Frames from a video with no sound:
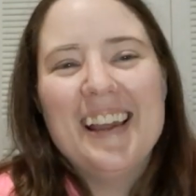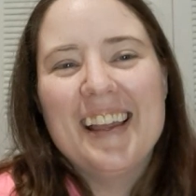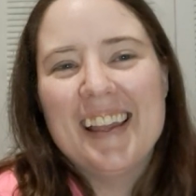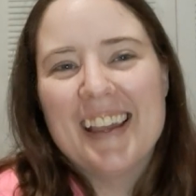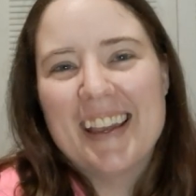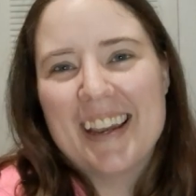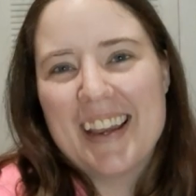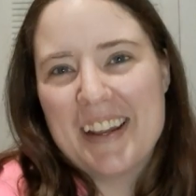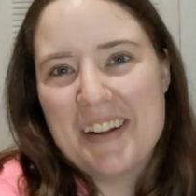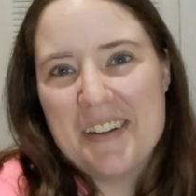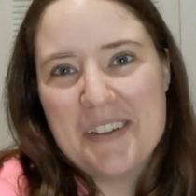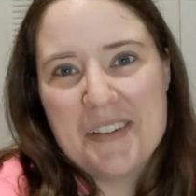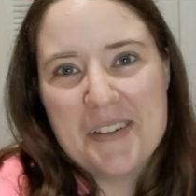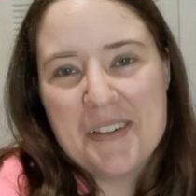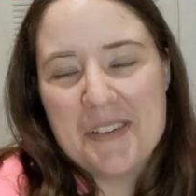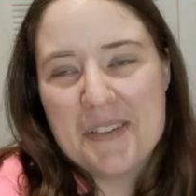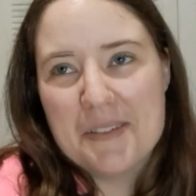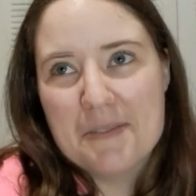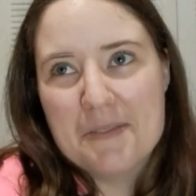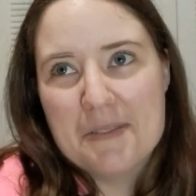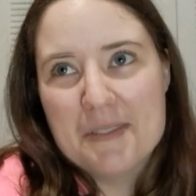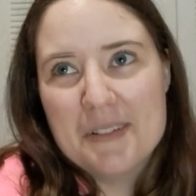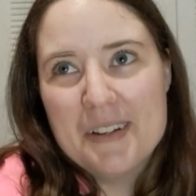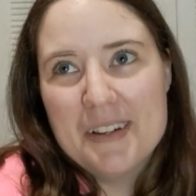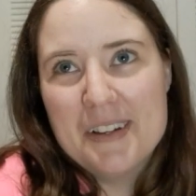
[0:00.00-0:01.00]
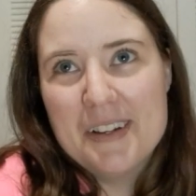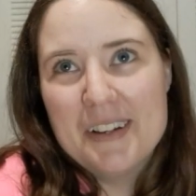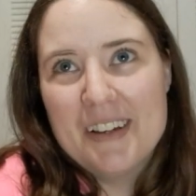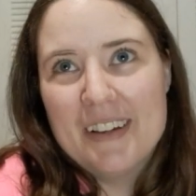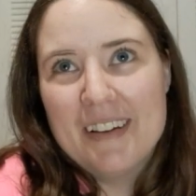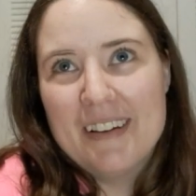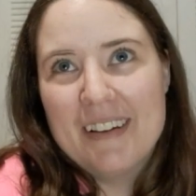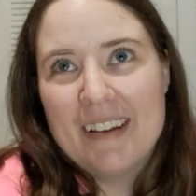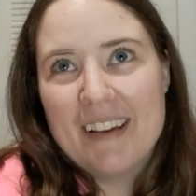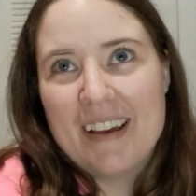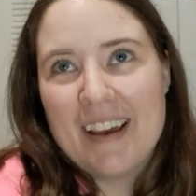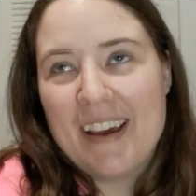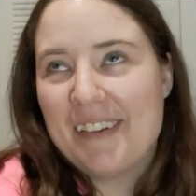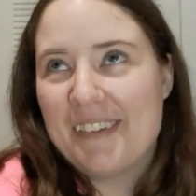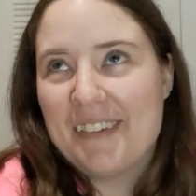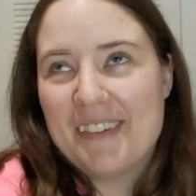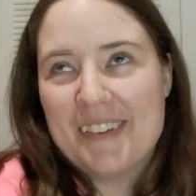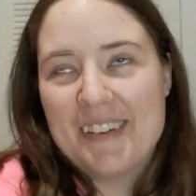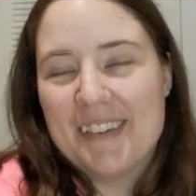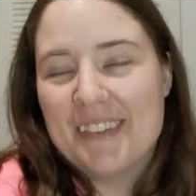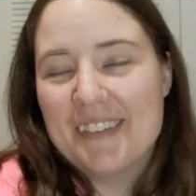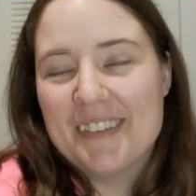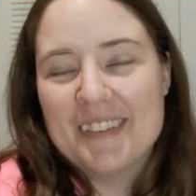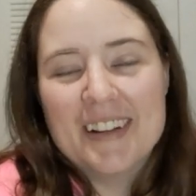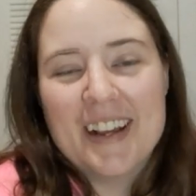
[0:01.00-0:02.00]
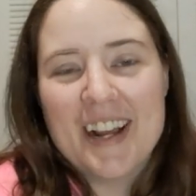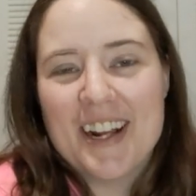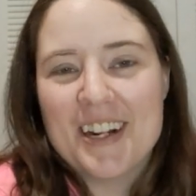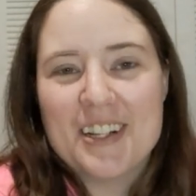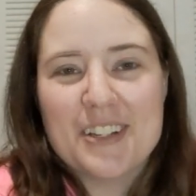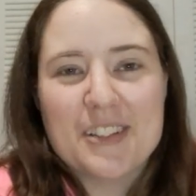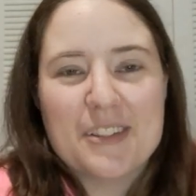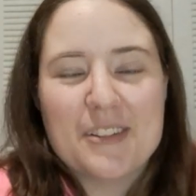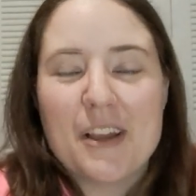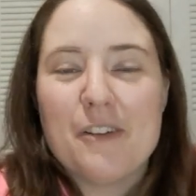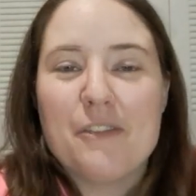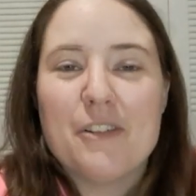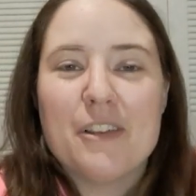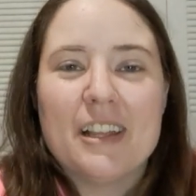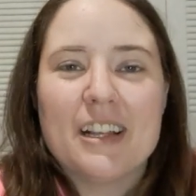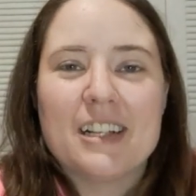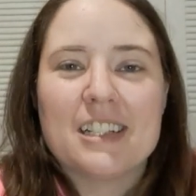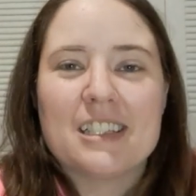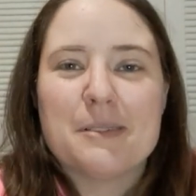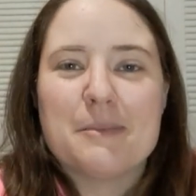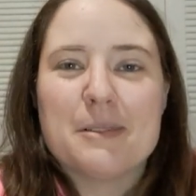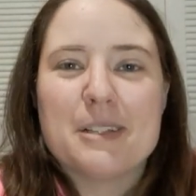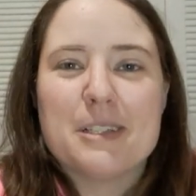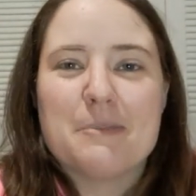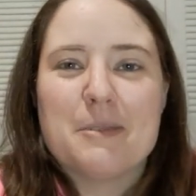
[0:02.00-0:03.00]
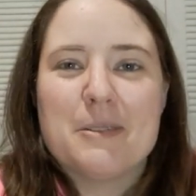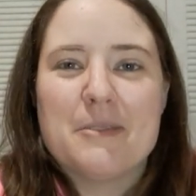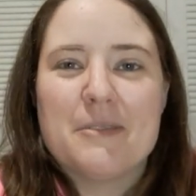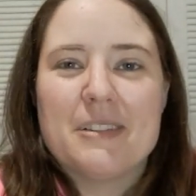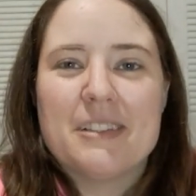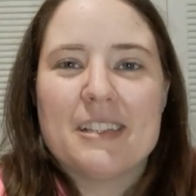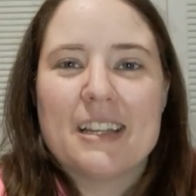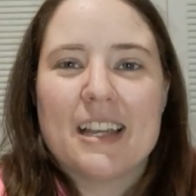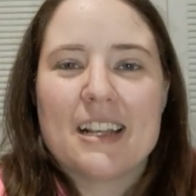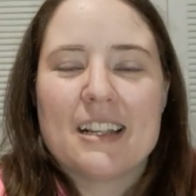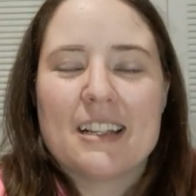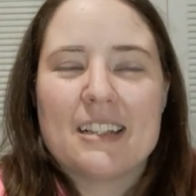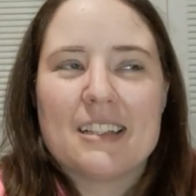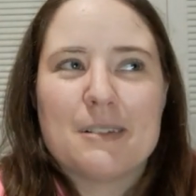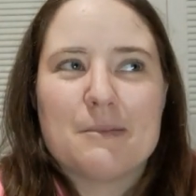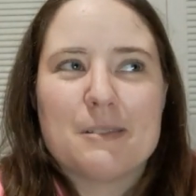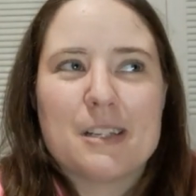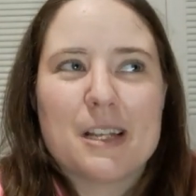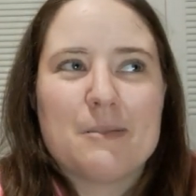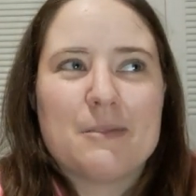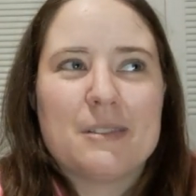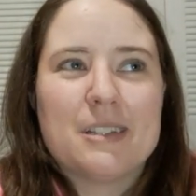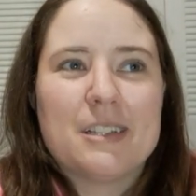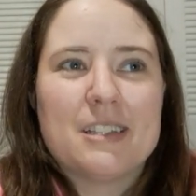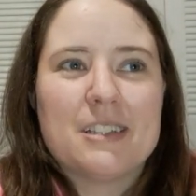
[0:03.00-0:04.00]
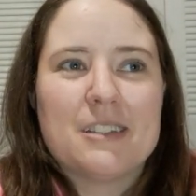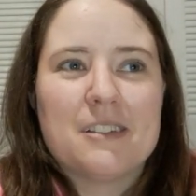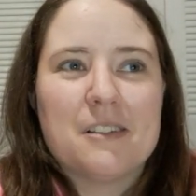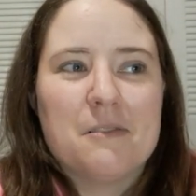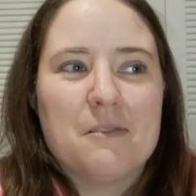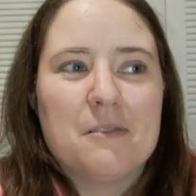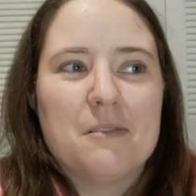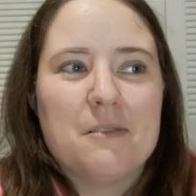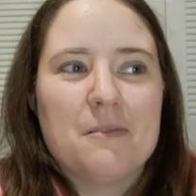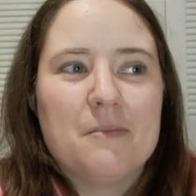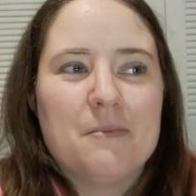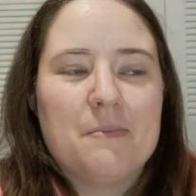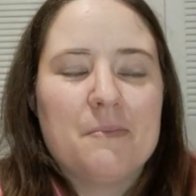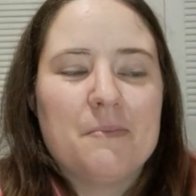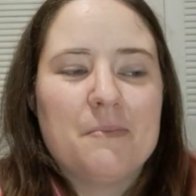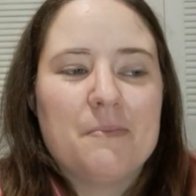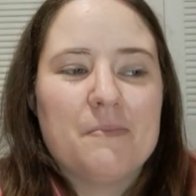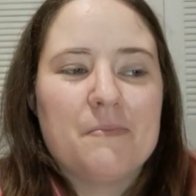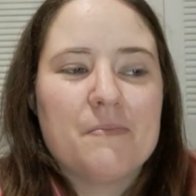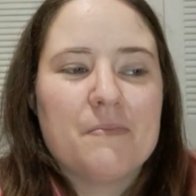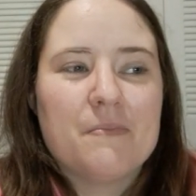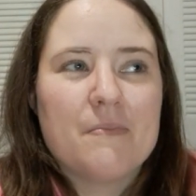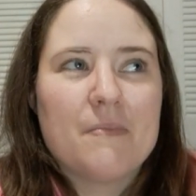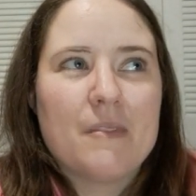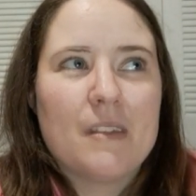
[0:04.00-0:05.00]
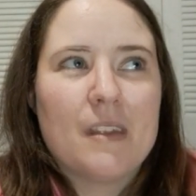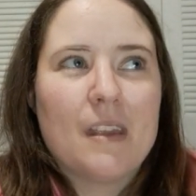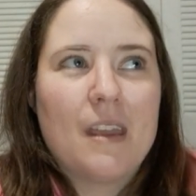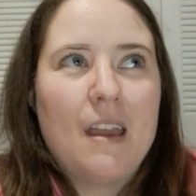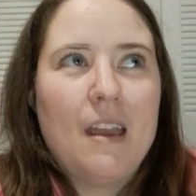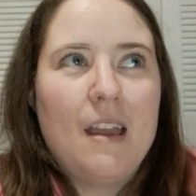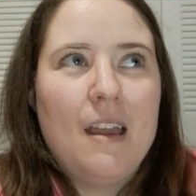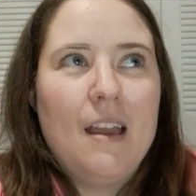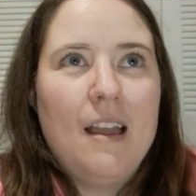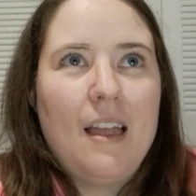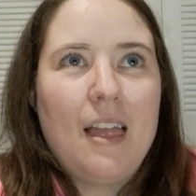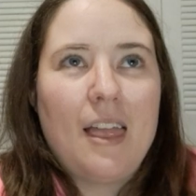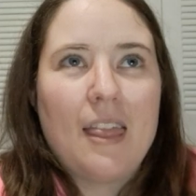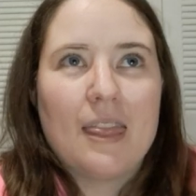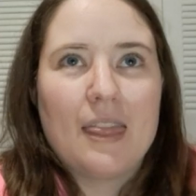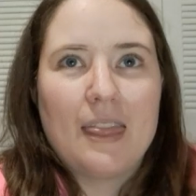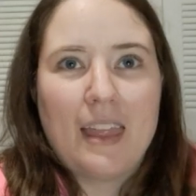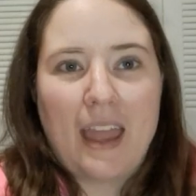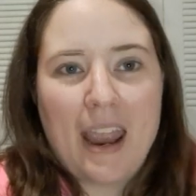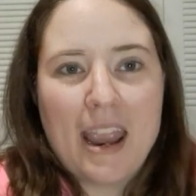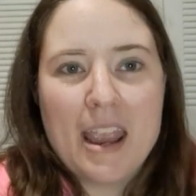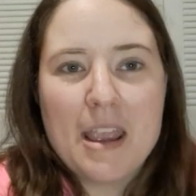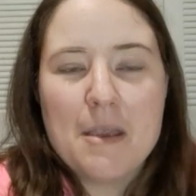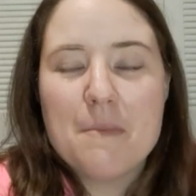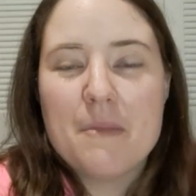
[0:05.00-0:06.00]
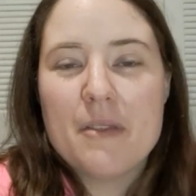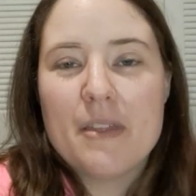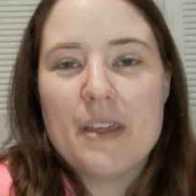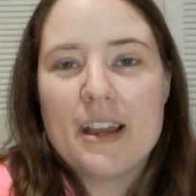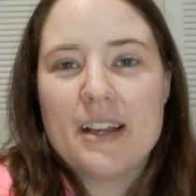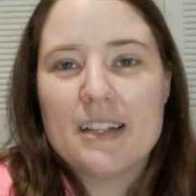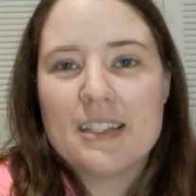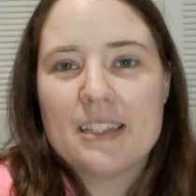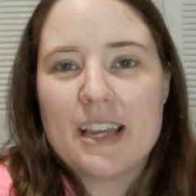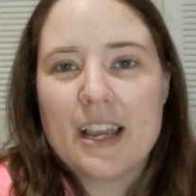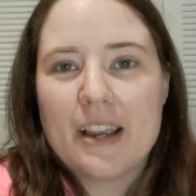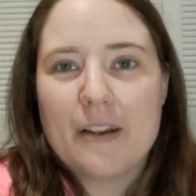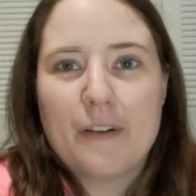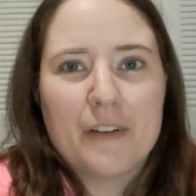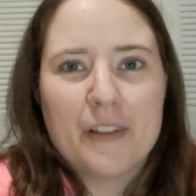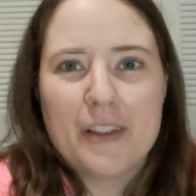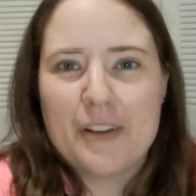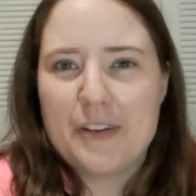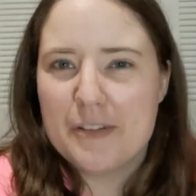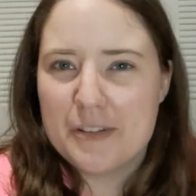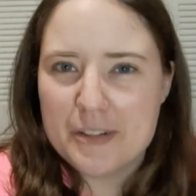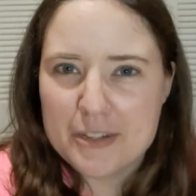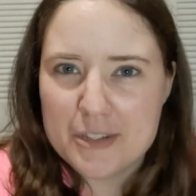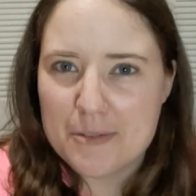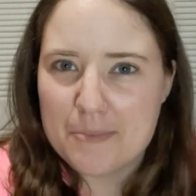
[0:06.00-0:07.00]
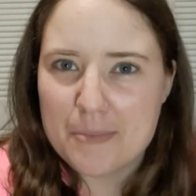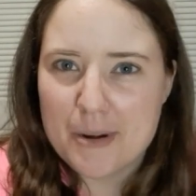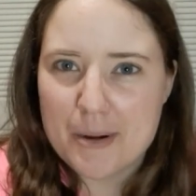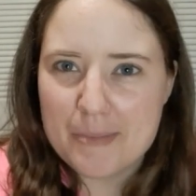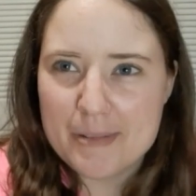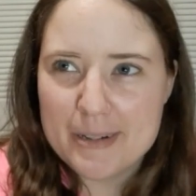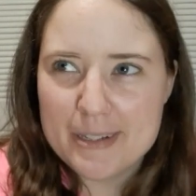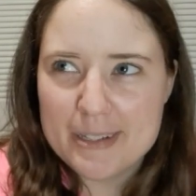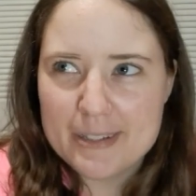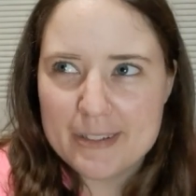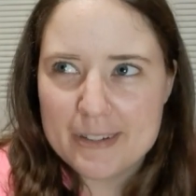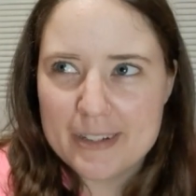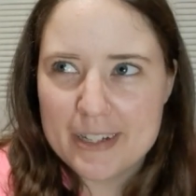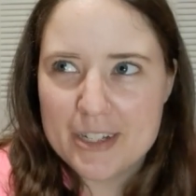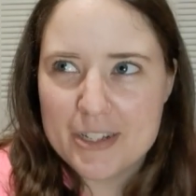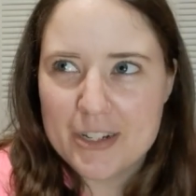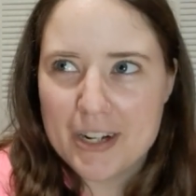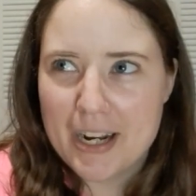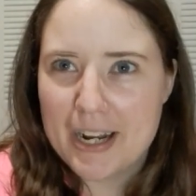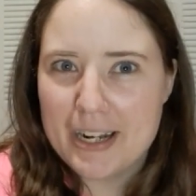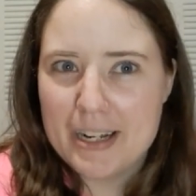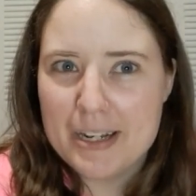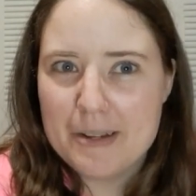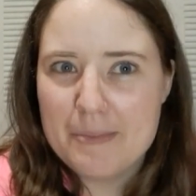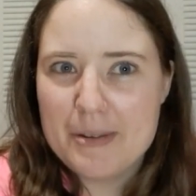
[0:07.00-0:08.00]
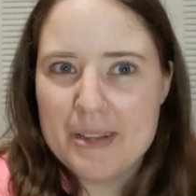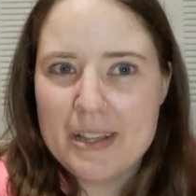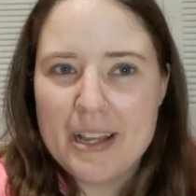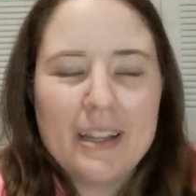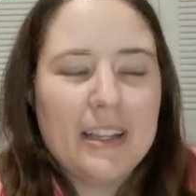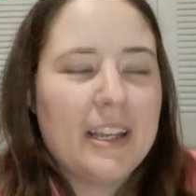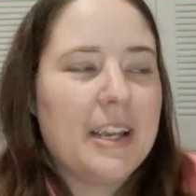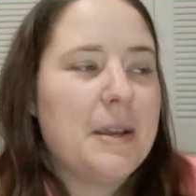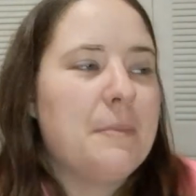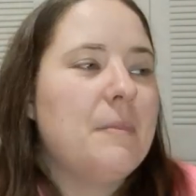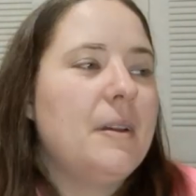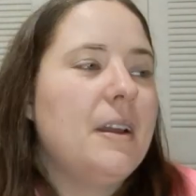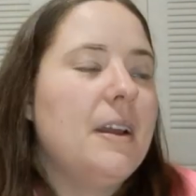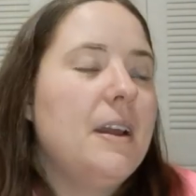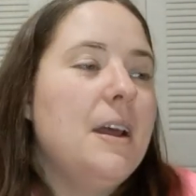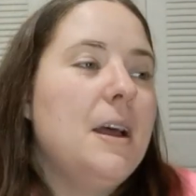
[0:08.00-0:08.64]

Like, I don't know. I feel like some of these movies, like, sometimes it's so lame that it's like, are they doing this on purpose? Are they trying to be that lame?